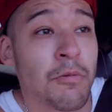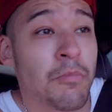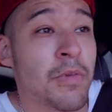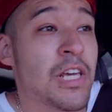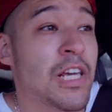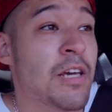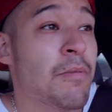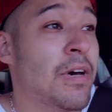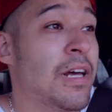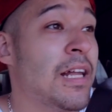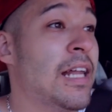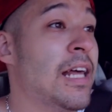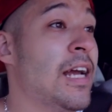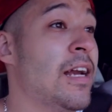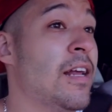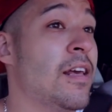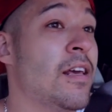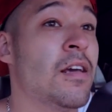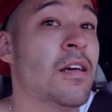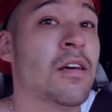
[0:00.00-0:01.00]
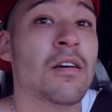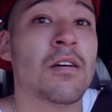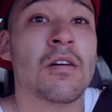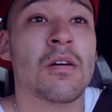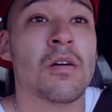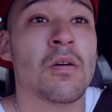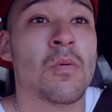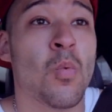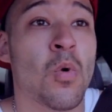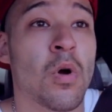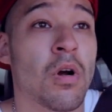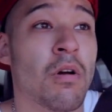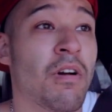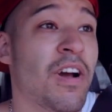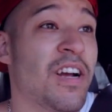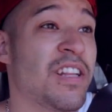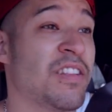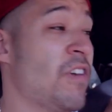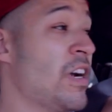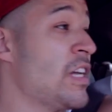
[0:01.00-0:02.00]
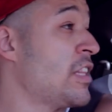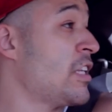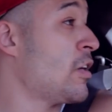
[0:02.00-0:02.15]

Me and my lady were right,